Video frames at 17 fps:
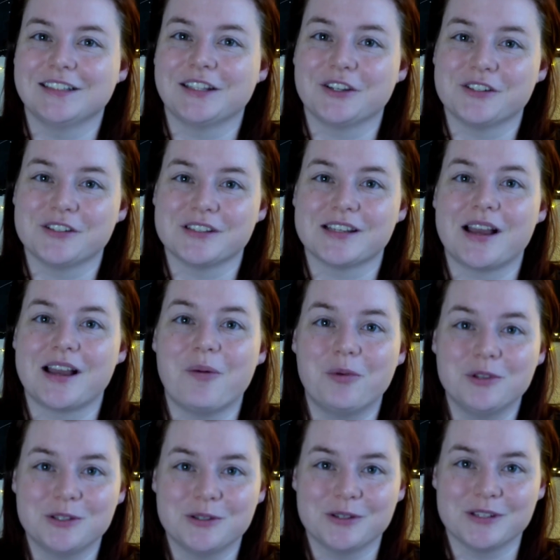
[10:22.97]
There's a
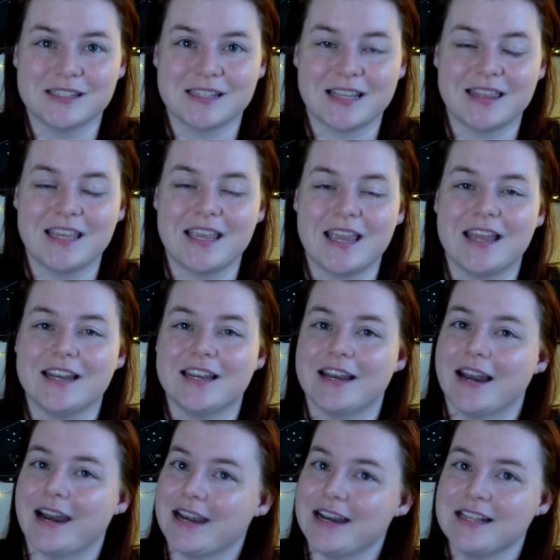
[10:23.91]
couple twists at the end,
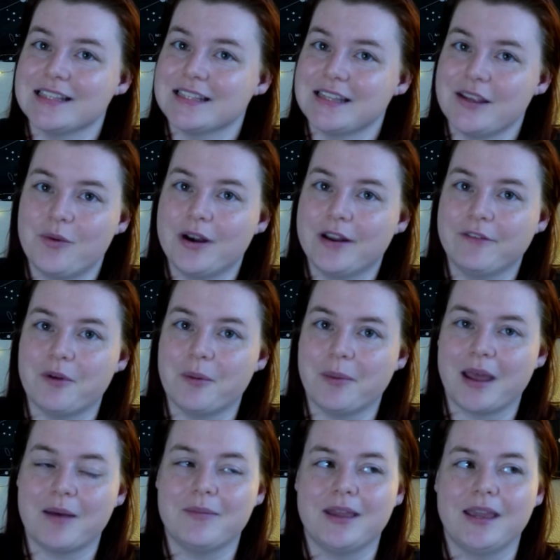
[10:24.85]
and I didn't see one of
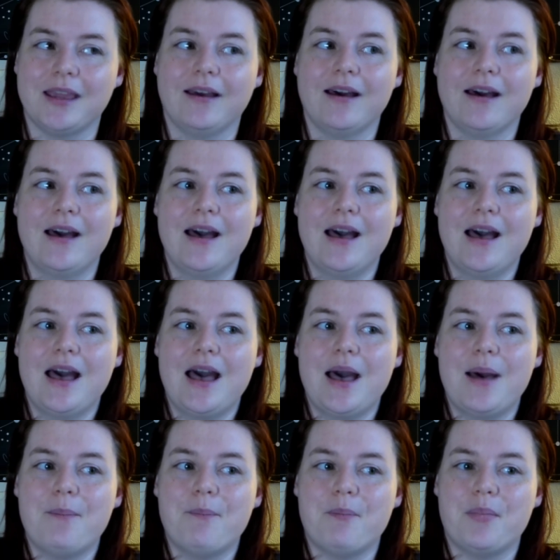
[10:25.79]
them coming,
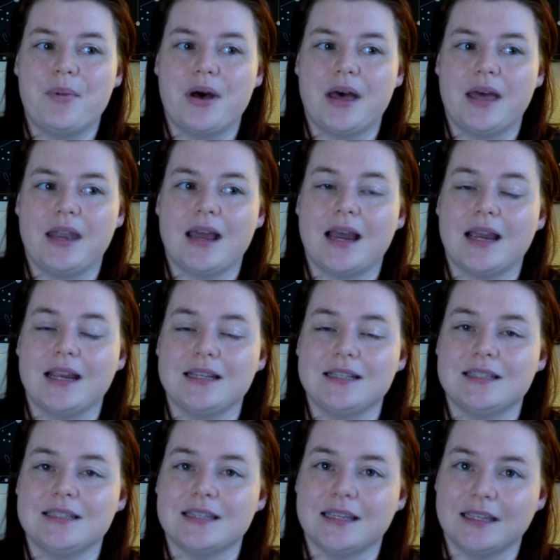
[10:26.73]
but I
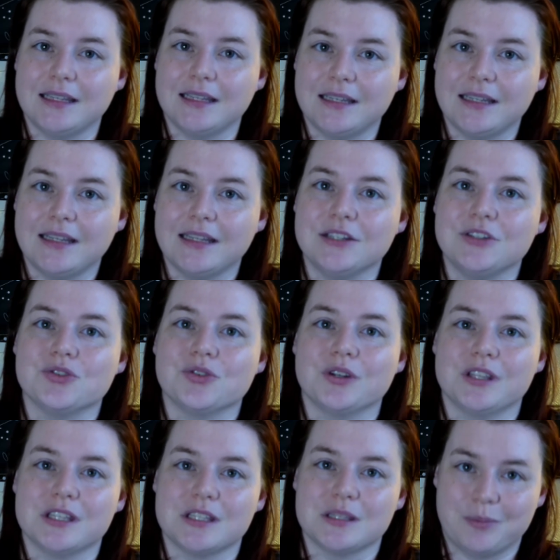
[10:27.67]
did
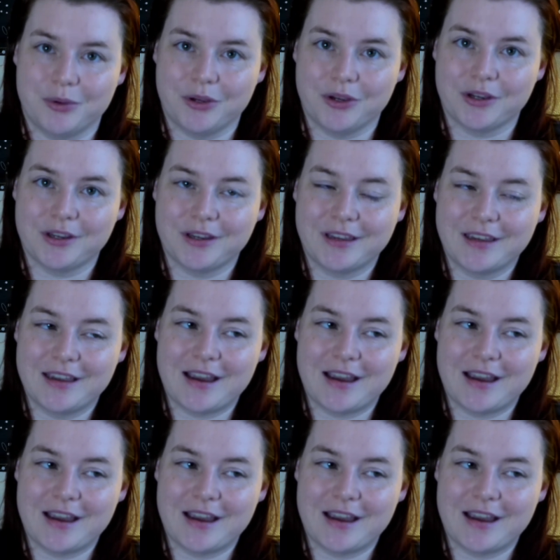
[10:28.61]
enjoy this book.